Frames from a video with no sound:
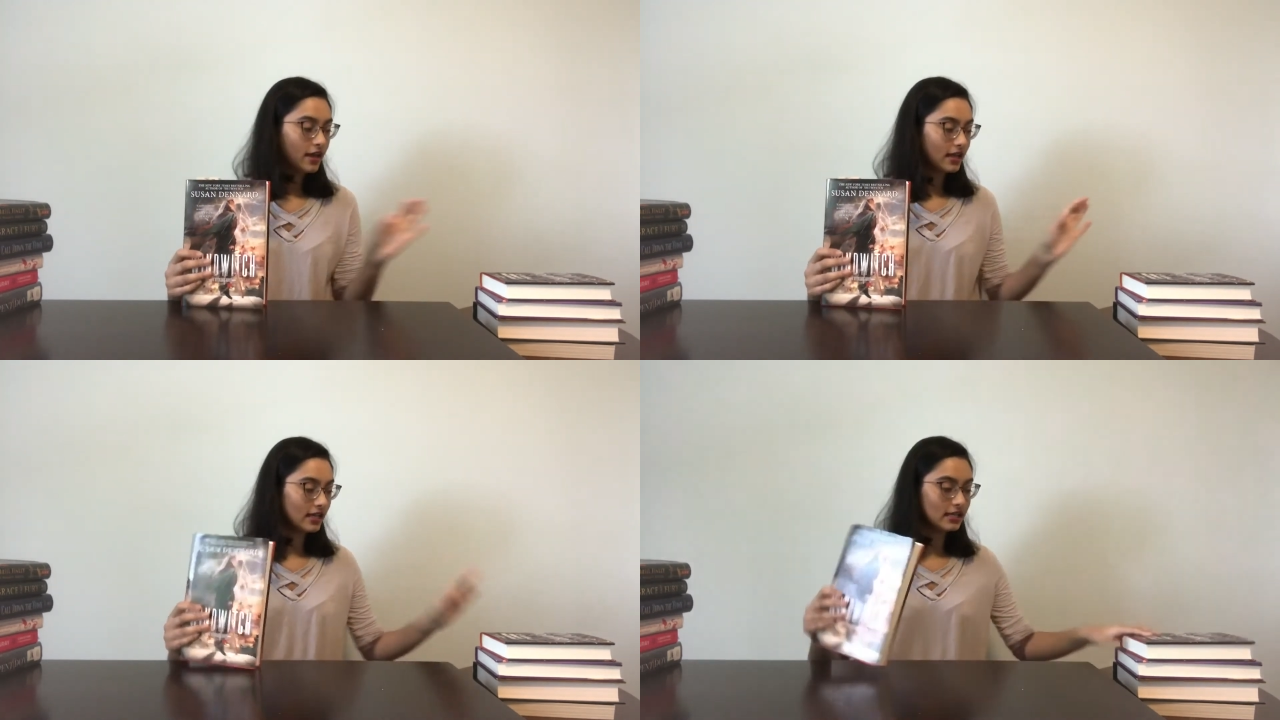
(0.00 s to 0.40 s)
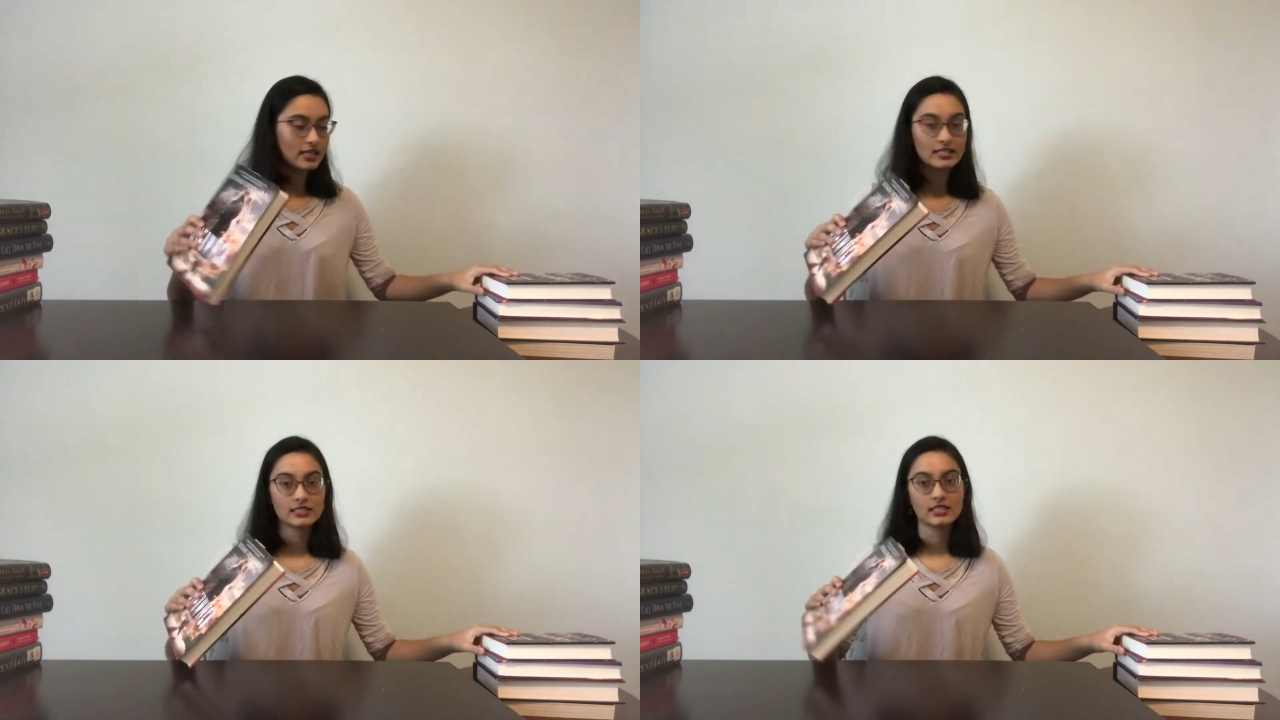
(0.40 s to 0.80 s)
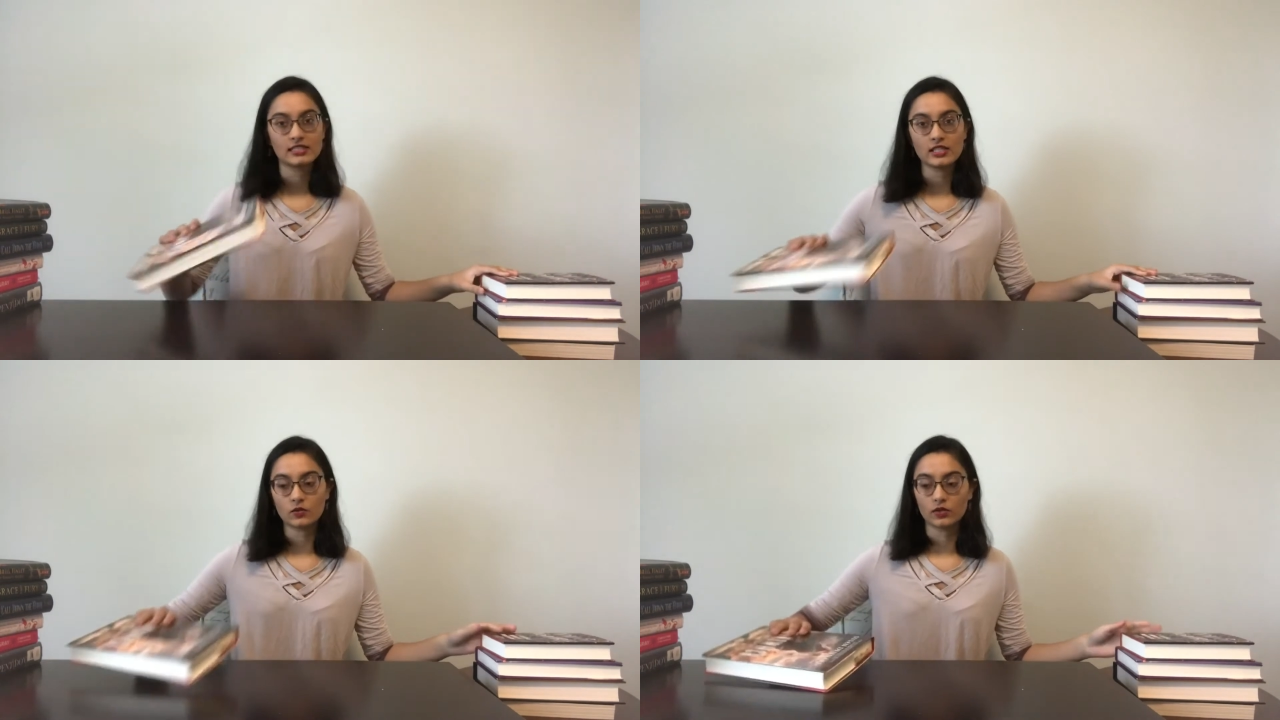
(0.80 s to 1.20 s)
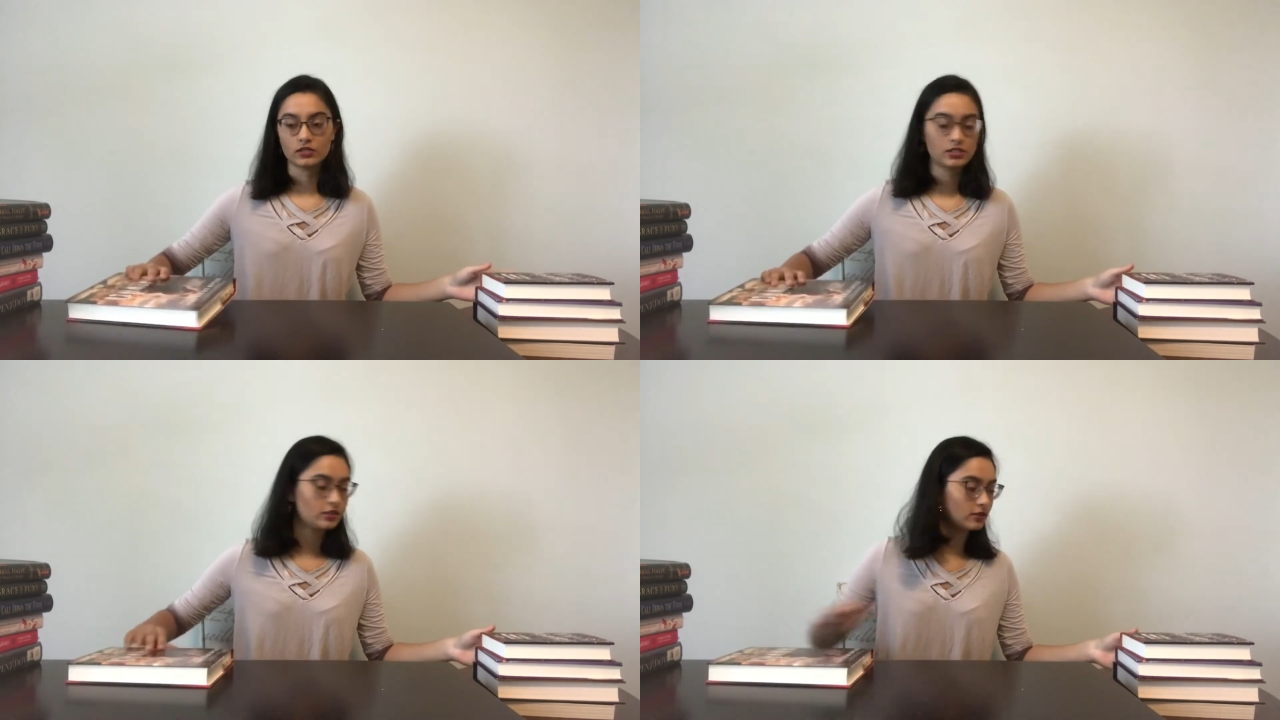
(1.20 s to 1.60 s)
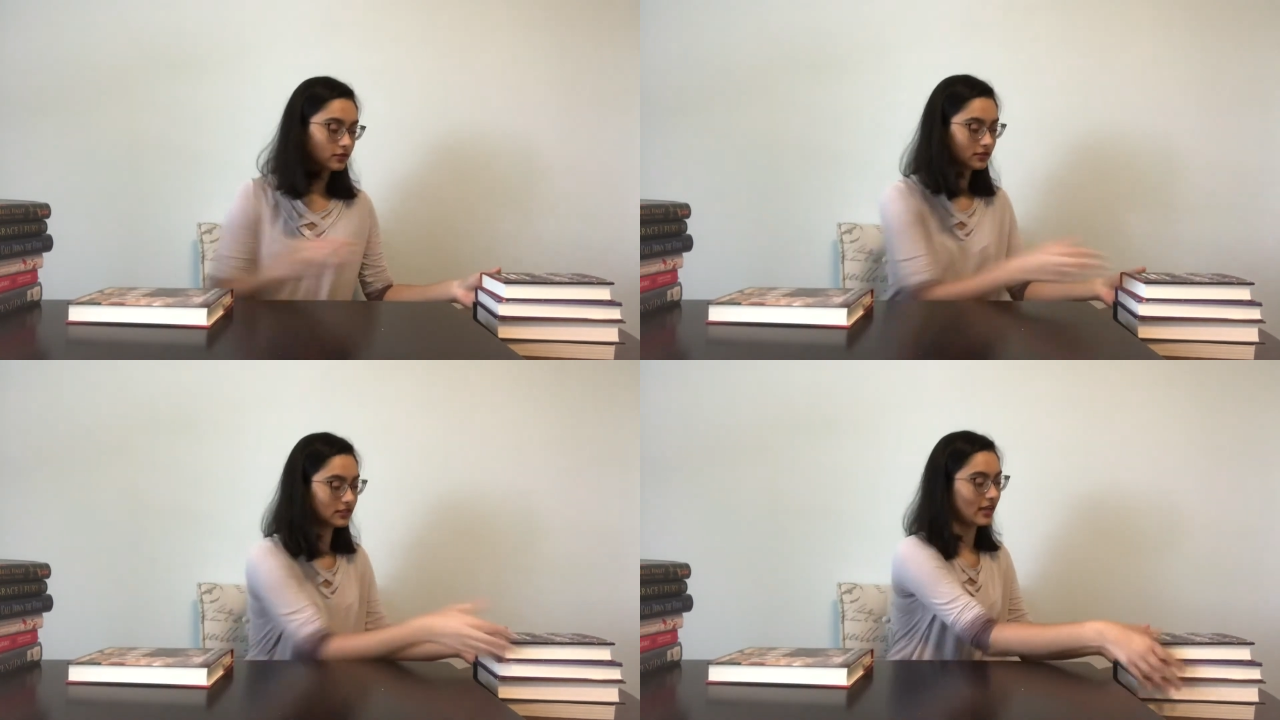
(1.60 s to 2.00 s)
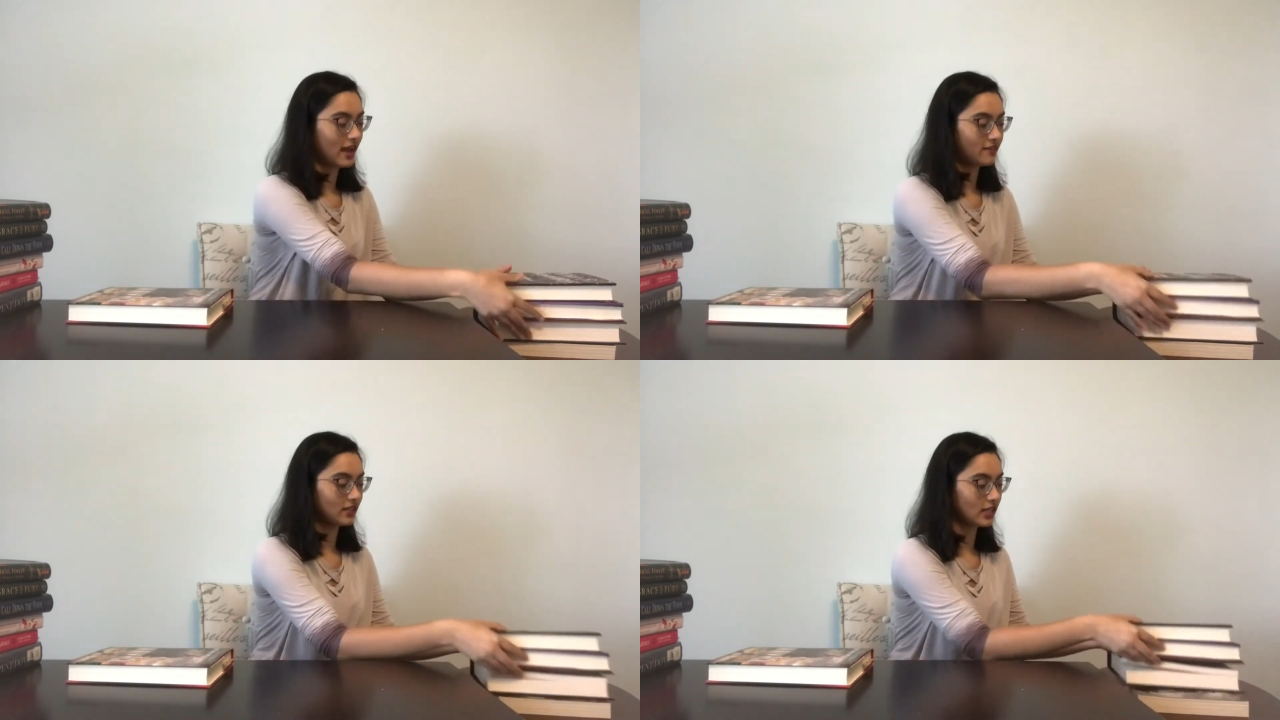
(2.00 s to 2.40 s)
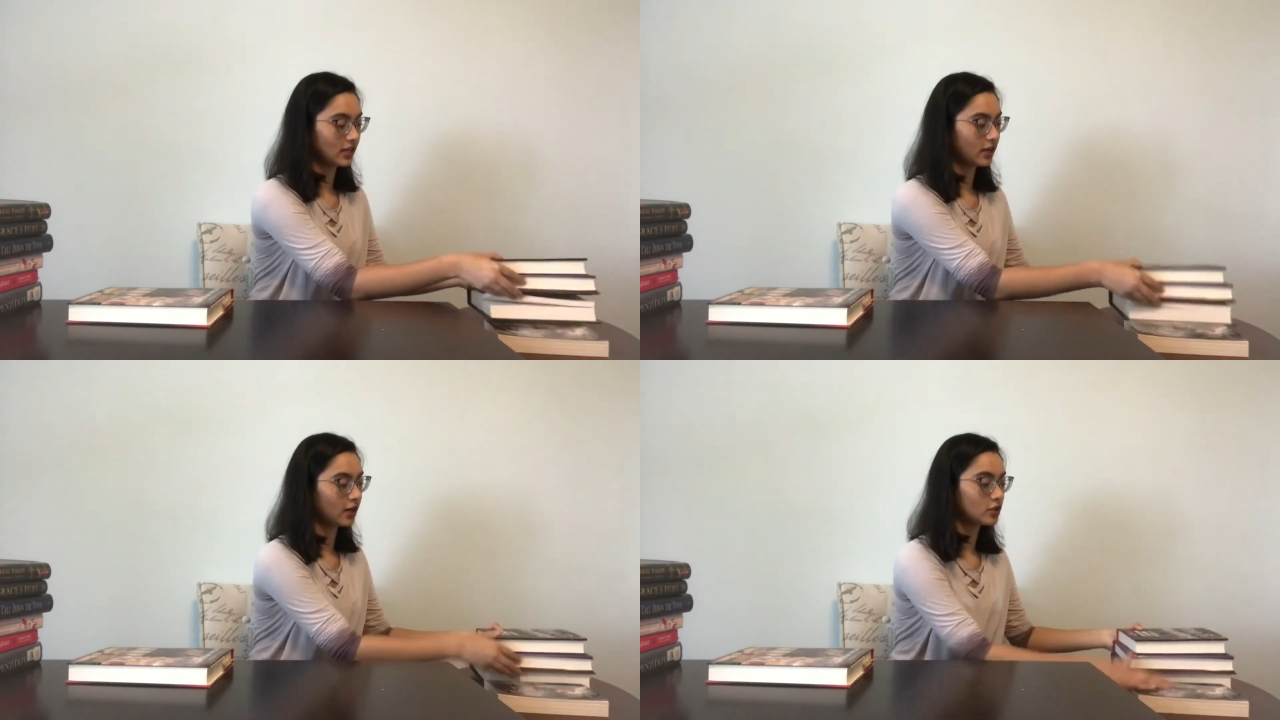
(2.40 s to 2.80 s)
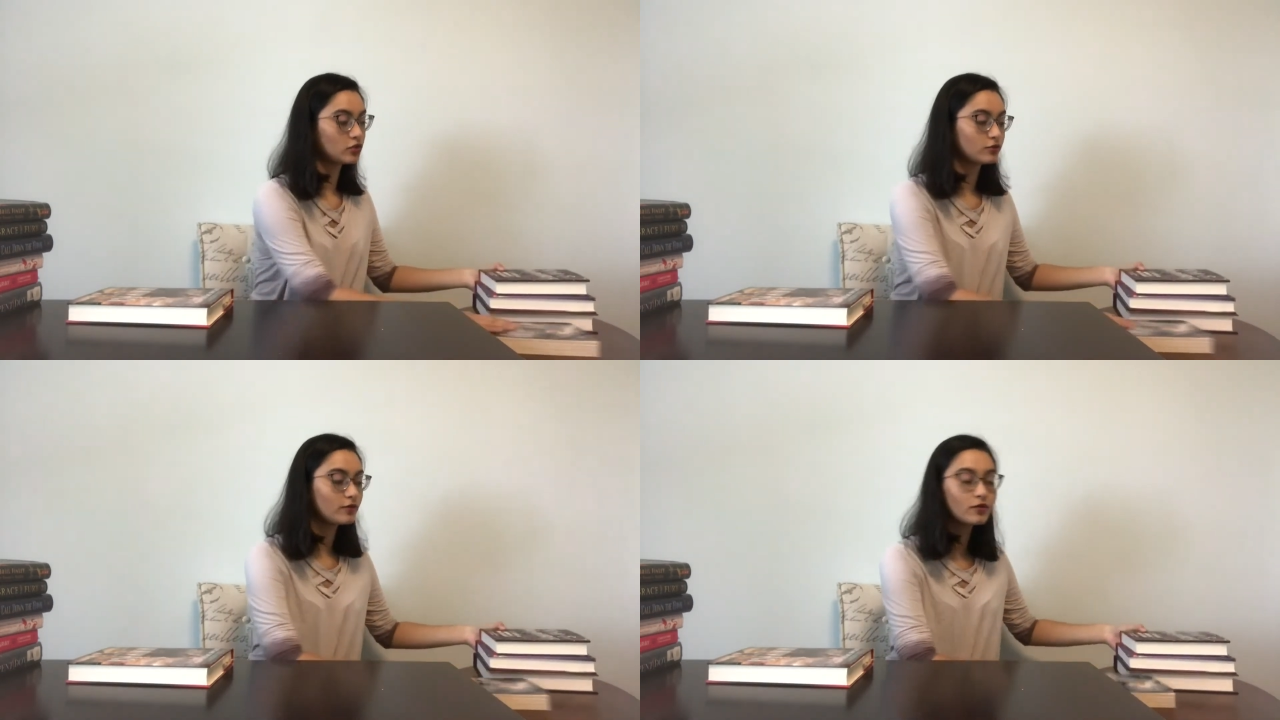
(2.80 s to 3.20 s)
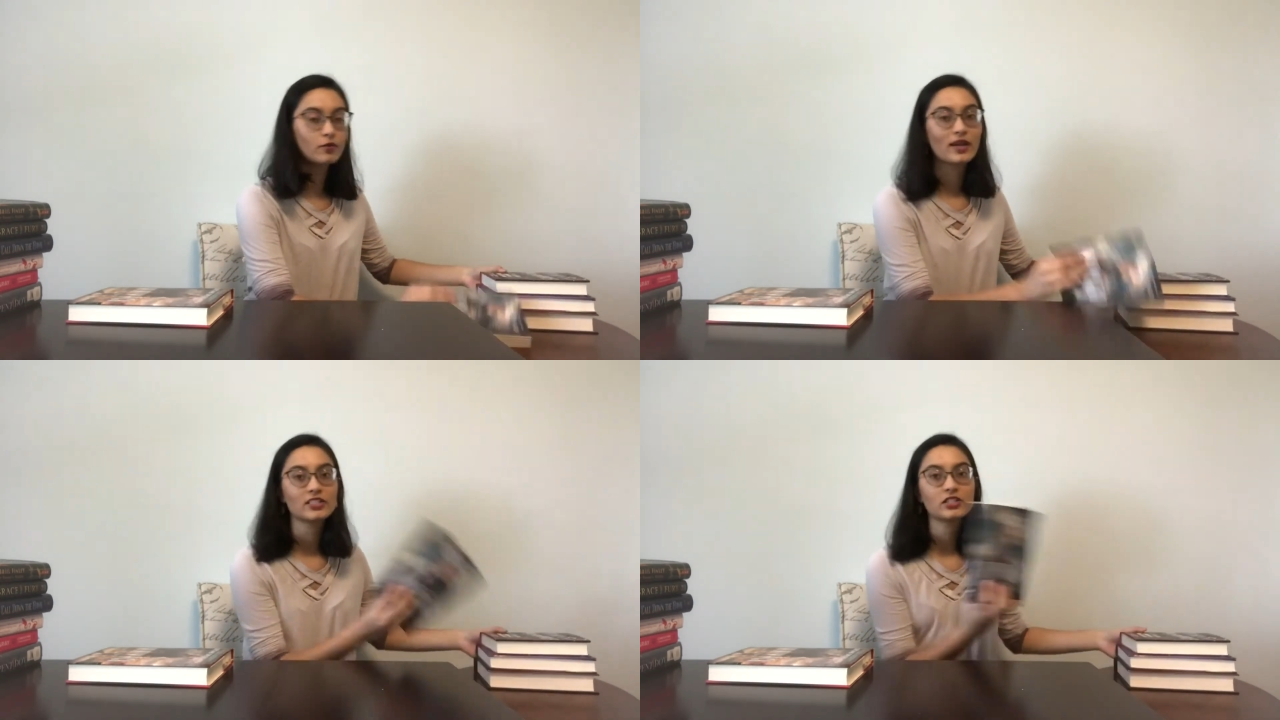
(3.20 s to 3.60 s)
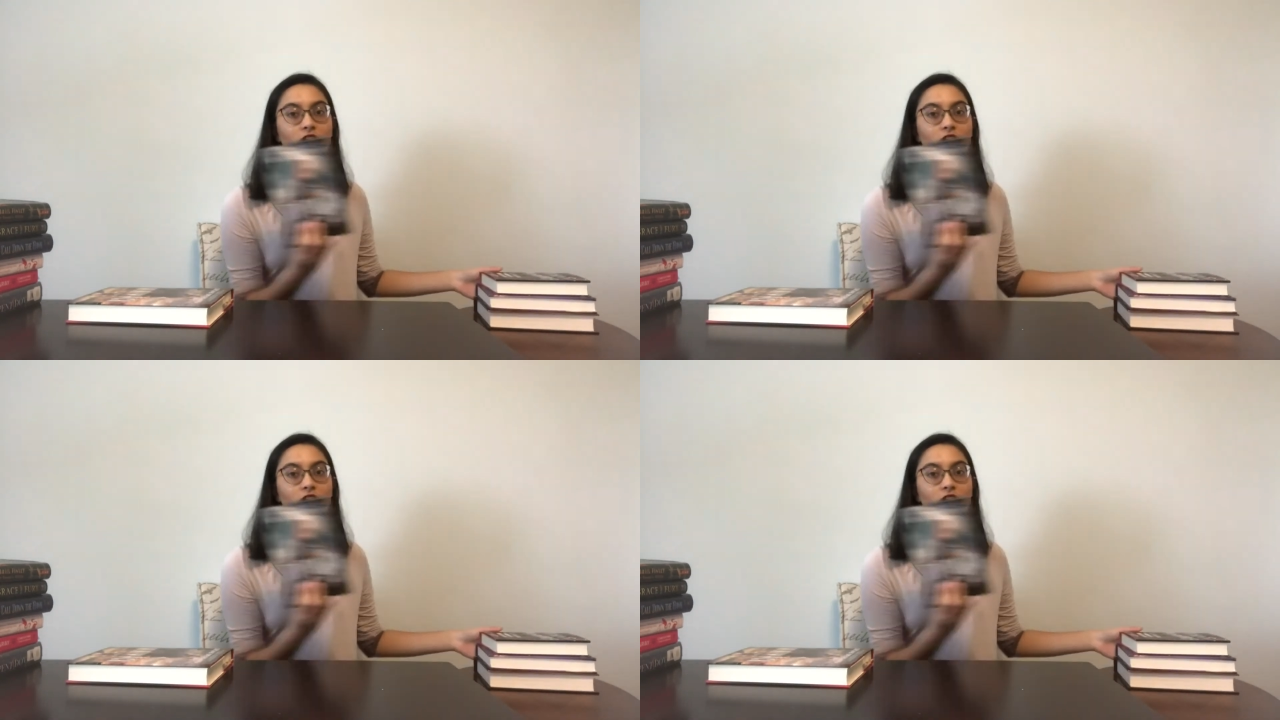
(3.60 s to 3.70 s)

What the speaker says: It is the sequel to, let's see, I have it here, Truth Witch,